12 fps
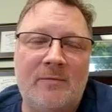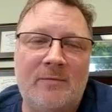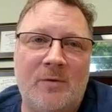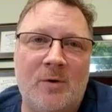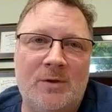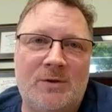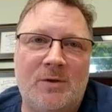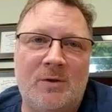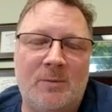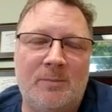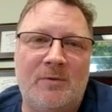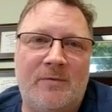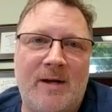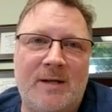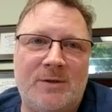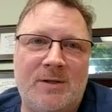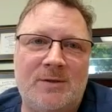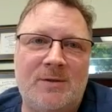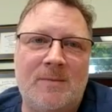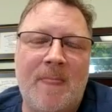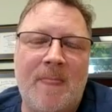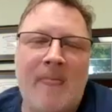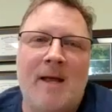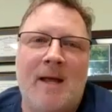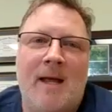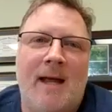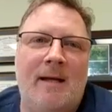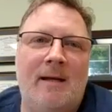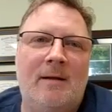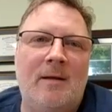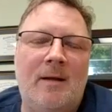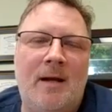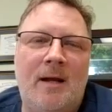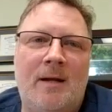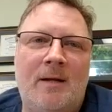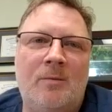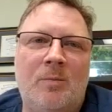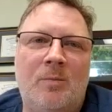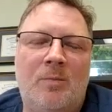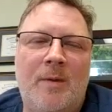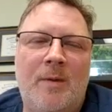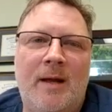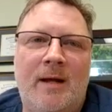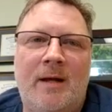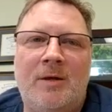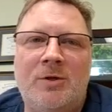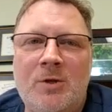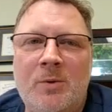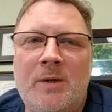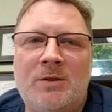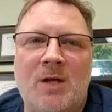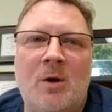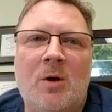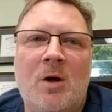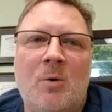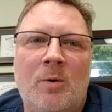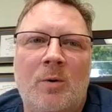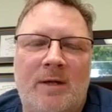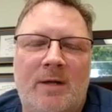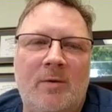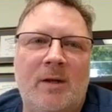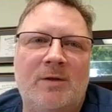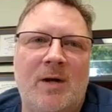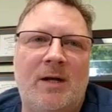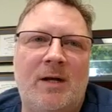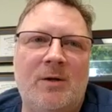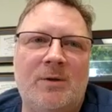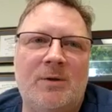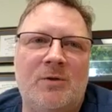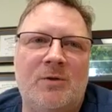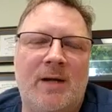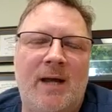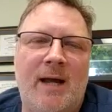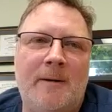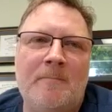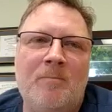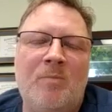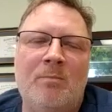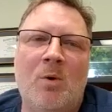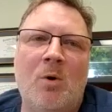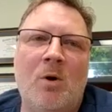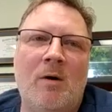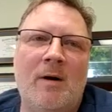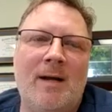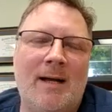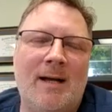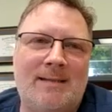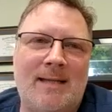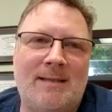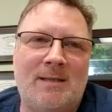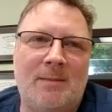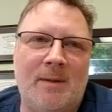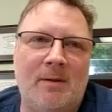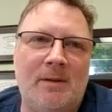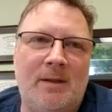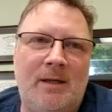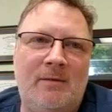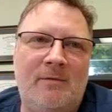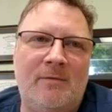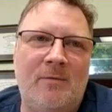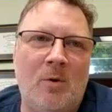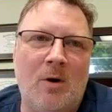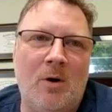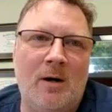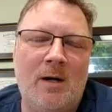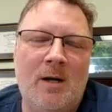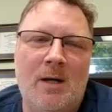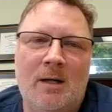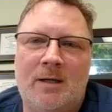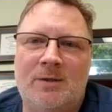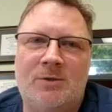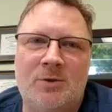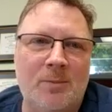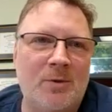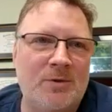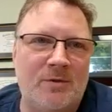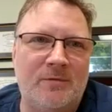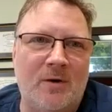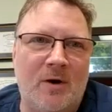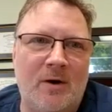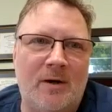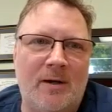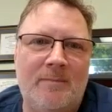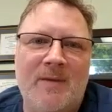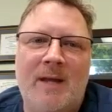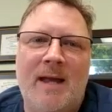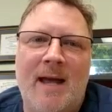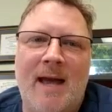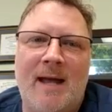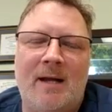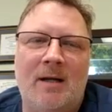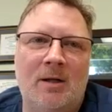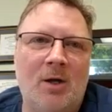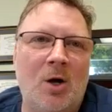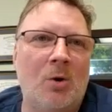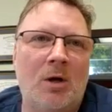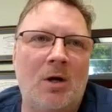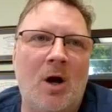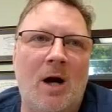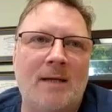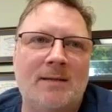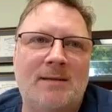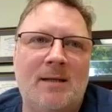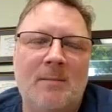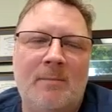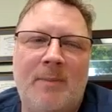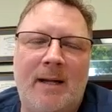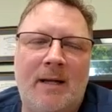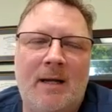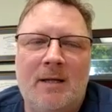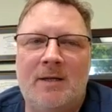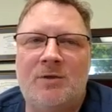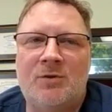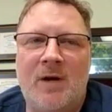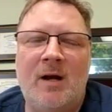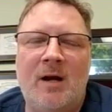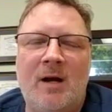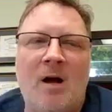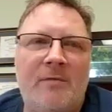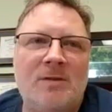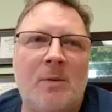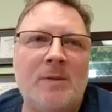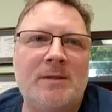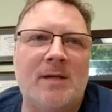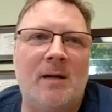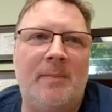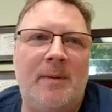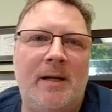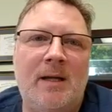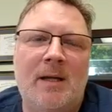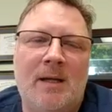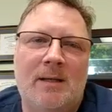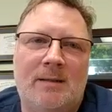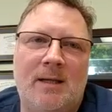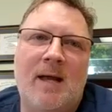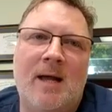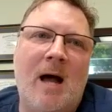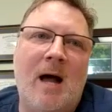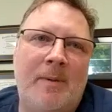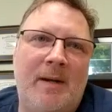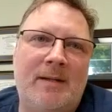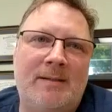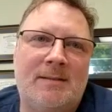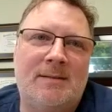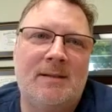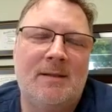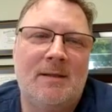for certain professions. And in doing so, what they're really trying to do is create more accessibility for consumers in Florida at a lower cost. But the trade-off is always going to be the competence